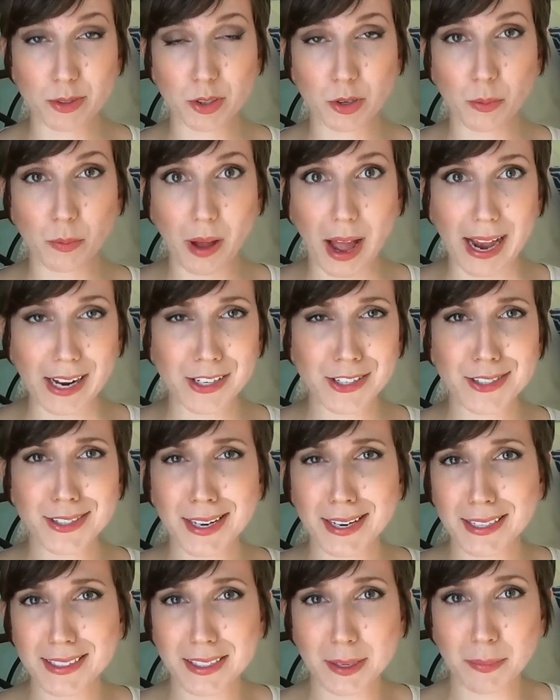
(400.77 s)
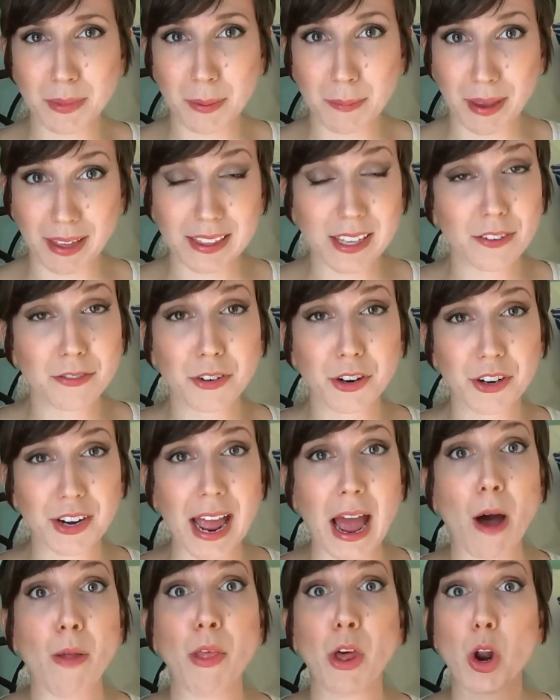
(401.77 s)
So I just needed something mainly for
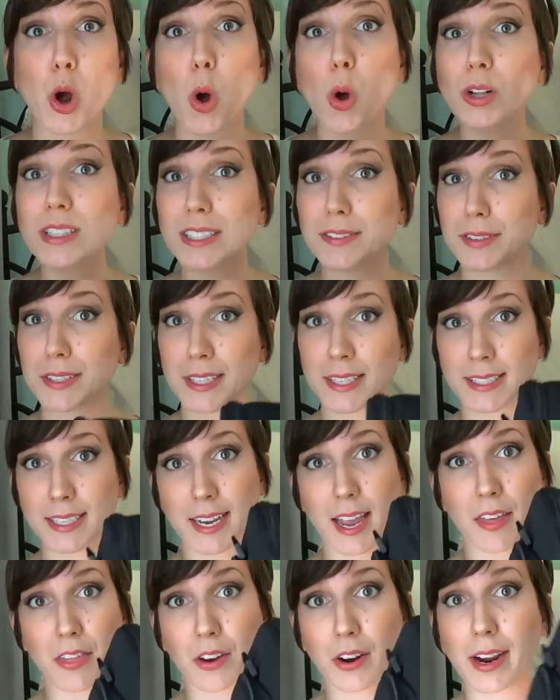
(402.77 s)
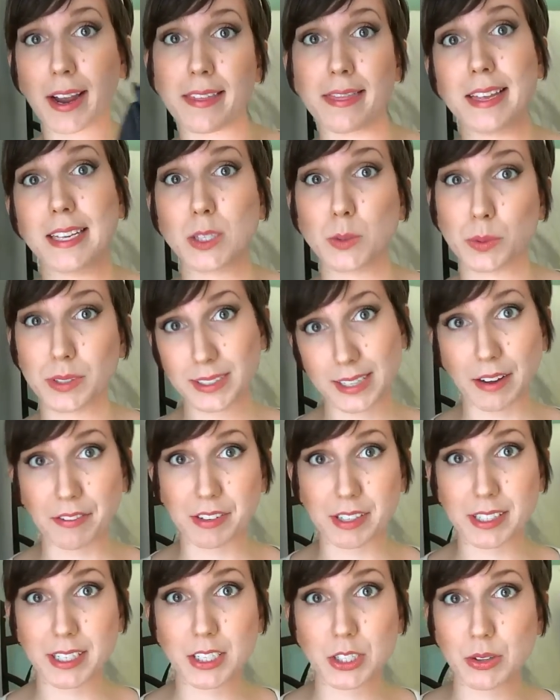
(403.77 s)
now that holds everything together, and this will
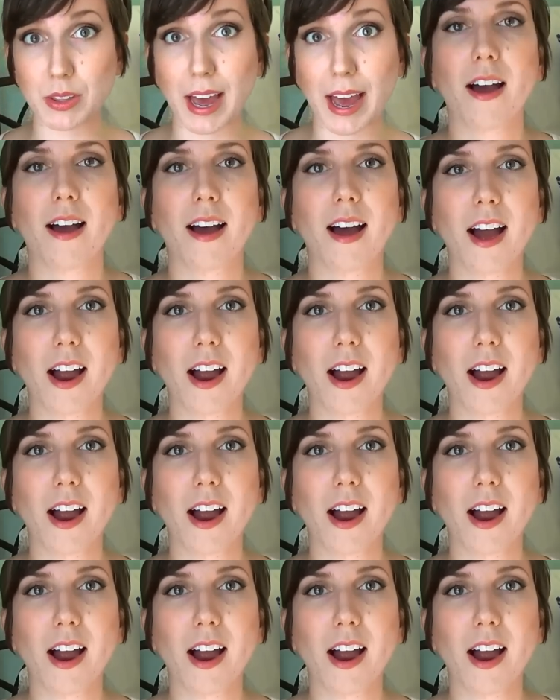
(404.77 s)
definitely do that.